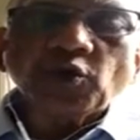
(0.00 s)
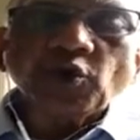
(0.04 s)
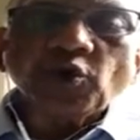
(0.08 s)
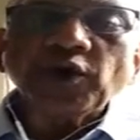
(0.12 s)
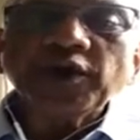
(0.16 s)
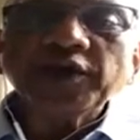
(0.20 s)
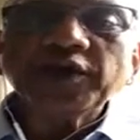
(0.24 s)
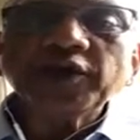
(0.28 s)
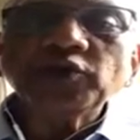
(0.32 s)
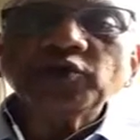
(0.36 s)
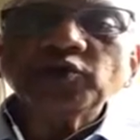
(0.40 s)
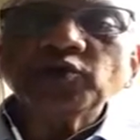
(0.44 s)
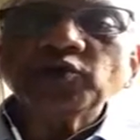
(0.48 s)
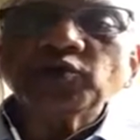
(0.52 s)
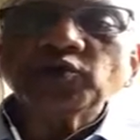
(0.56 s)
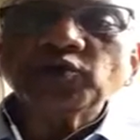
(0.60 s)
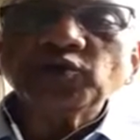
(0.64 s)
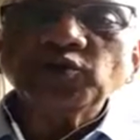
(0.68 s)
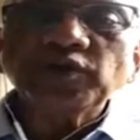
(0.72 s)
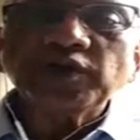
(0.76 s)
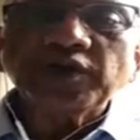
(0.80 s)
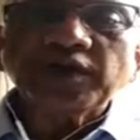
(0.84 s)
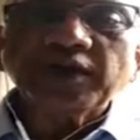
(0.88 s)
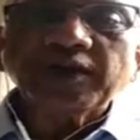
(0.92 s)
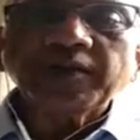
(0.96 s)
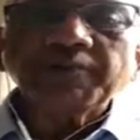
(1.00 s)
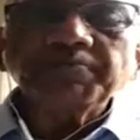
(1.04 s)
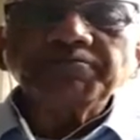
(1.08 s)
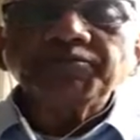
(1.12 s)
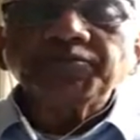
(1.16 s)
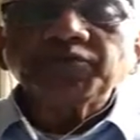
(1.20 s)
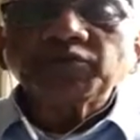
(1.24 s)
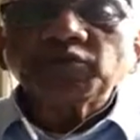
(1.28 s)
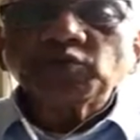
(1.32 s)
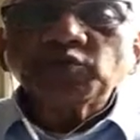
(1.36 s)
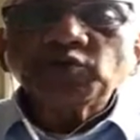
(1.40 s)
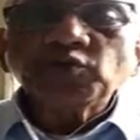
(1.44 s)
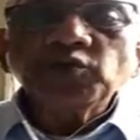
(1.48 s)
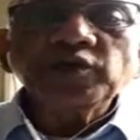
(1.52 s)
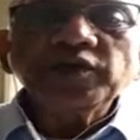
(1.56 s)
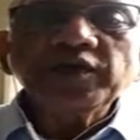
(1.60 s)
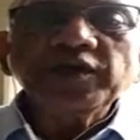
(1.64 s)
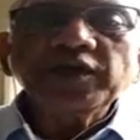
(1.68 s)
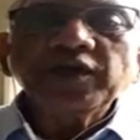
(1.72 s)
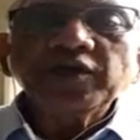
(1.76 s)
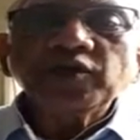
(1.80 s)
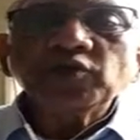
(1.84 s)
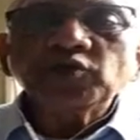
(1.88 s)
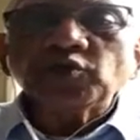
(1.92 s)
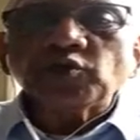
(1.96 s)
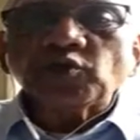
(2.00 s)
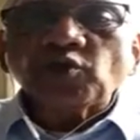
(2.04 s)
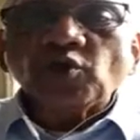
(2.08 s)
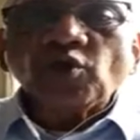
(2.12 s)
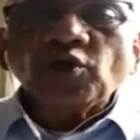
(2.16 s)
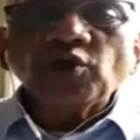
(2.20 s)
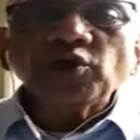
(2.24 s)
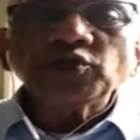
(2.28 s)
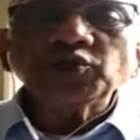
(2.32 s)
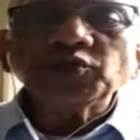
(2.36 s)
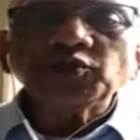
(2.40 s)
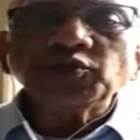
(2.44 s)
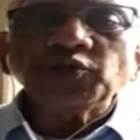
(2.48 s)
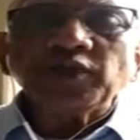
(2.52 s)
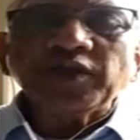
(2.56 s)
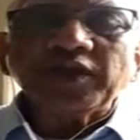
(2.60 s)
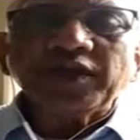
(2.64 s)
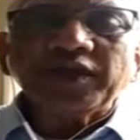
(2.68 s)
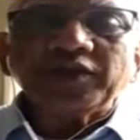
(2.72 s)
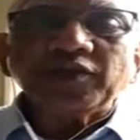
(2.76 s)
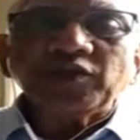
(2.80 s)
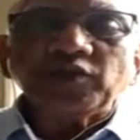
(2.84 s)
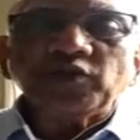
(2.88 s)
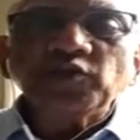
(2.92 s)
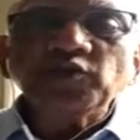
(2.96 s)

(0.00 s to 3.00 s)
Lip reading: going into Turiya, Turiya draws you in.